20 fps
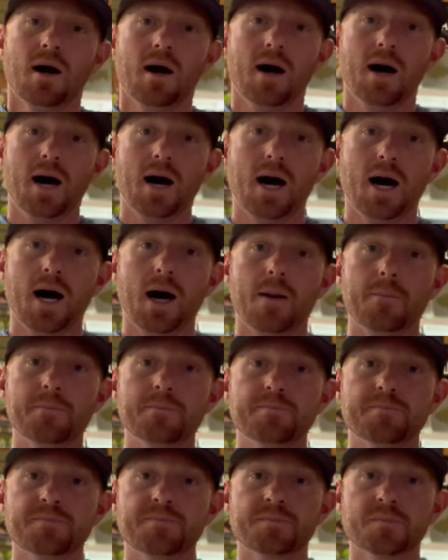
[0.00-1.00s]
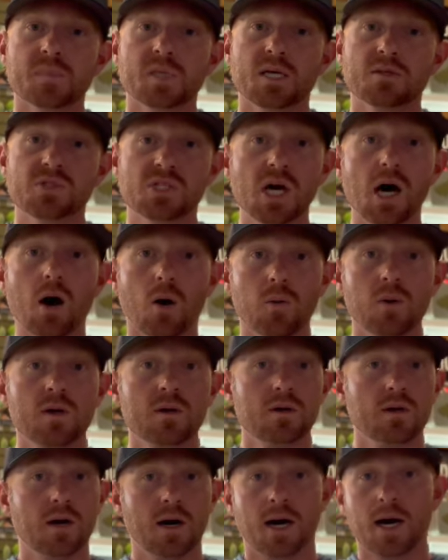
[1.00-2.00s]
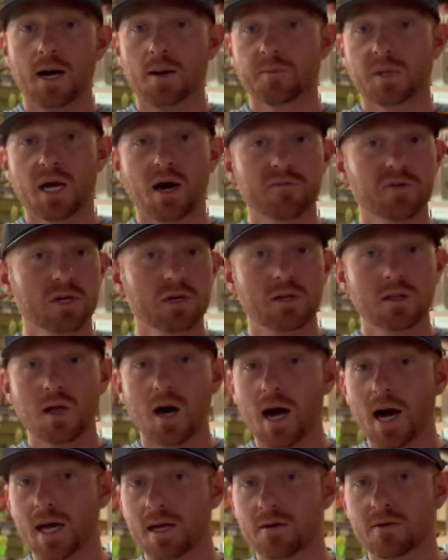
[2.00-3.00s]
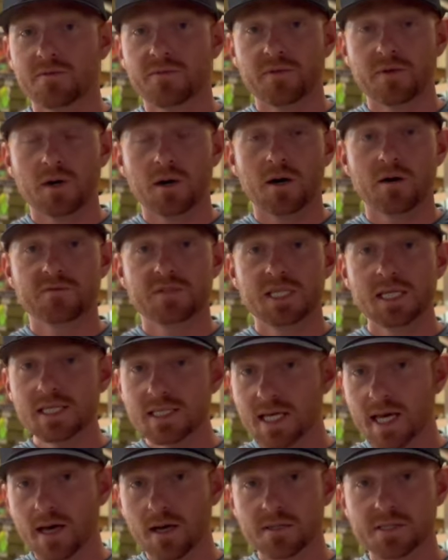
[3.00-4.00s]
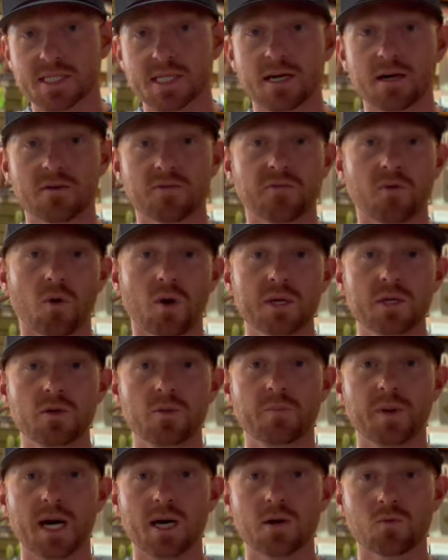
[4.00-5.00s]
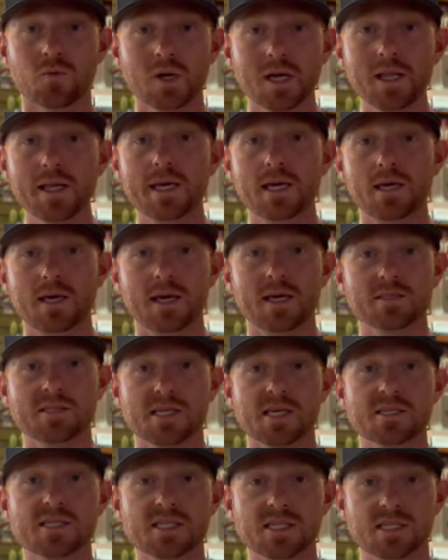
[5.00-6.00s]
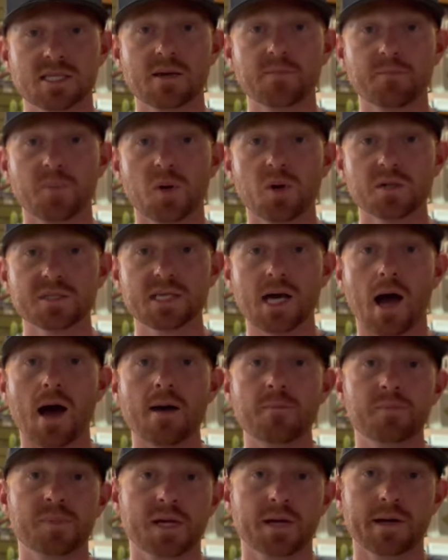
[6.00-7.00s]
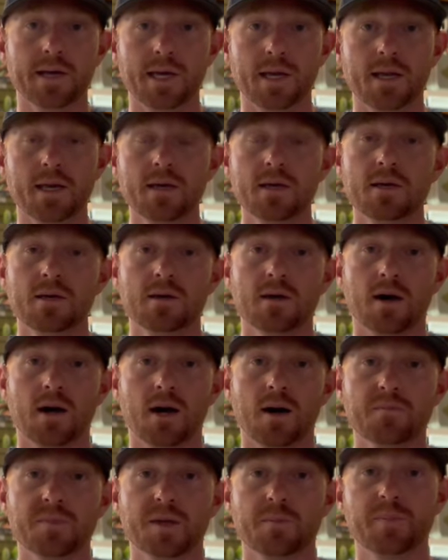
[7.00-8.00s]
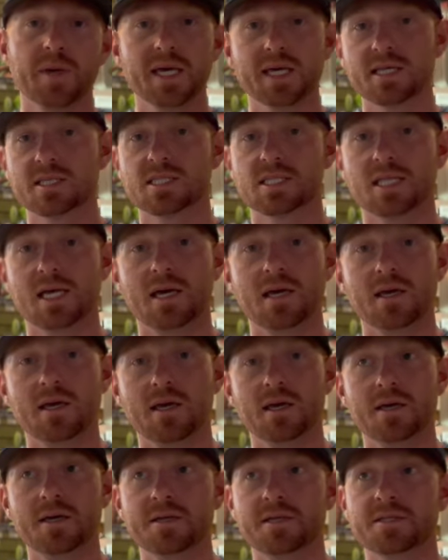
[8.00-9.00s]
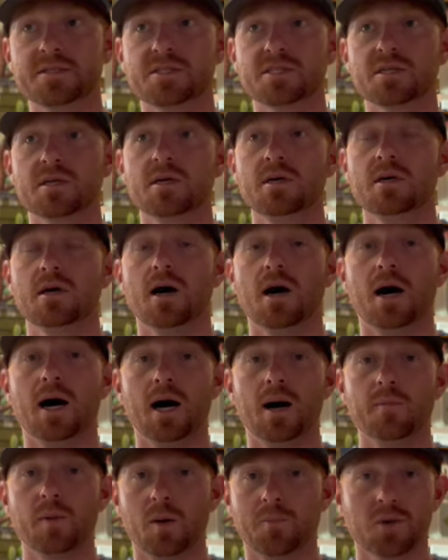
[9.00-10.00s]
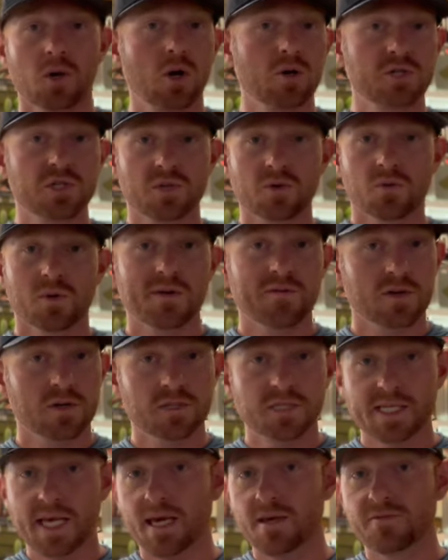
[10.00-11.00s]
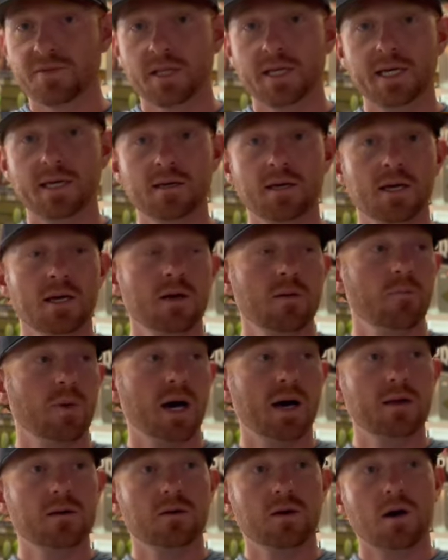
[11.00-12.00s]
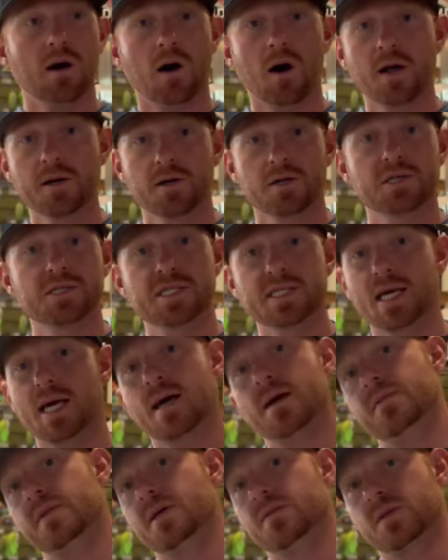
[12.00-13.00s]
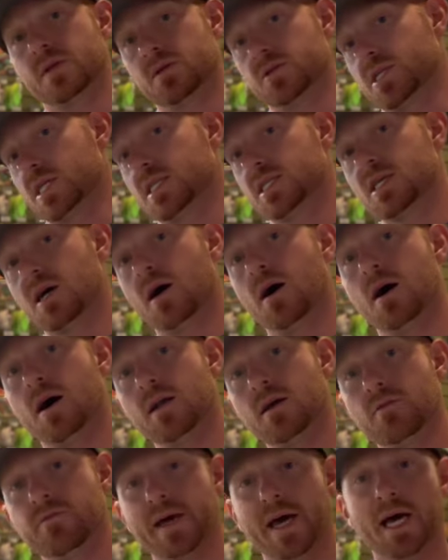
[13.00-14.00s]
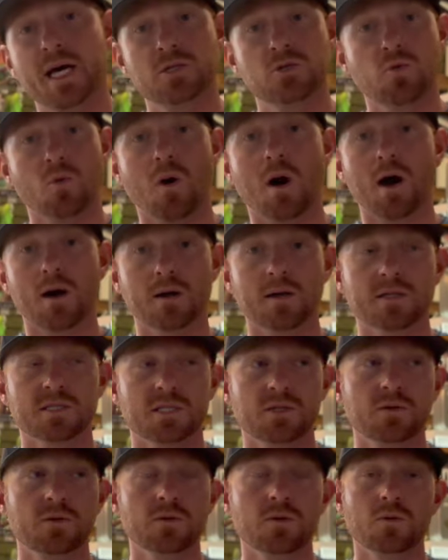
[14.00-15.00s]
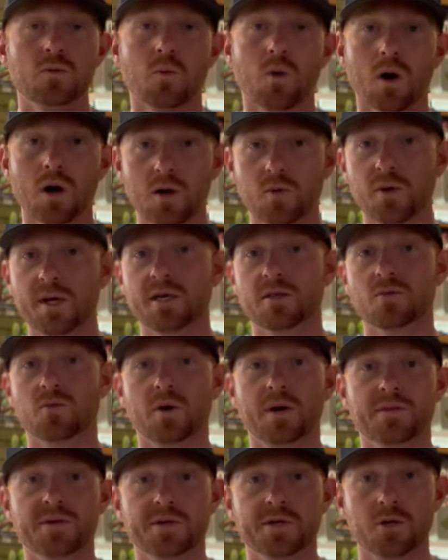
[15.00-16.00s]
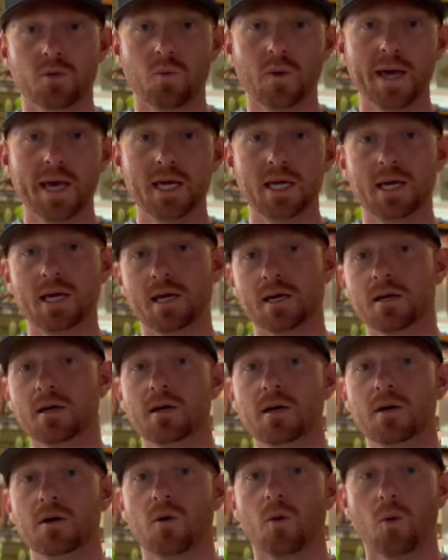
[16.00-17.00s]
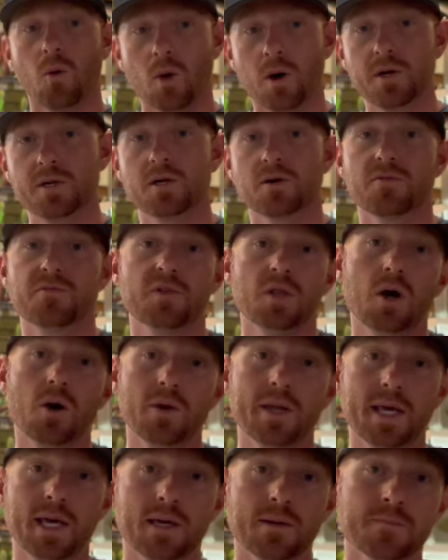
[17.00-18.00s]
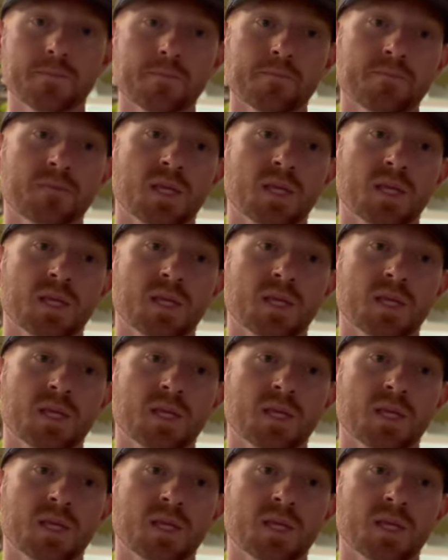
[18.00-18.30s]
Covered a lot of details there for you, but really it's a simple time period. The biggest thing is approach the river safely, but understand that there's a ton of edge water to work with, whether you're wading or you're floating.